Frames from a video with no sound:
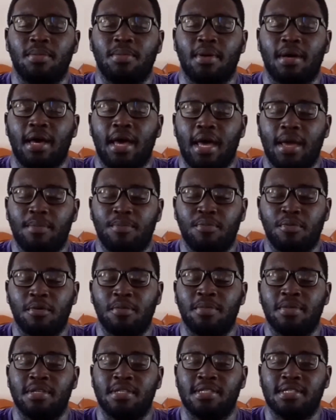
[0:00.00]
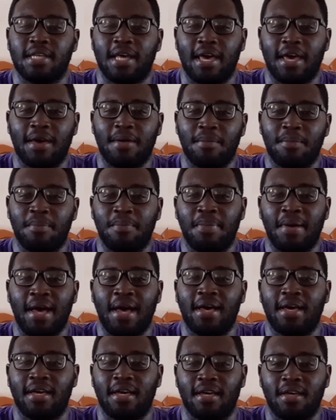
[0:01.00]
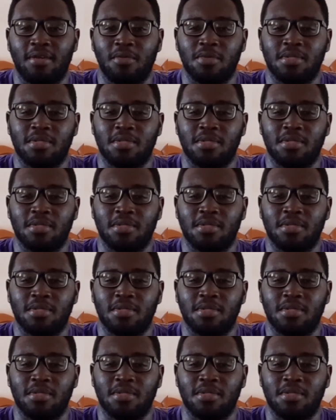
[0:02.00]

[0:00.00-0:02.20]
But I promise I am back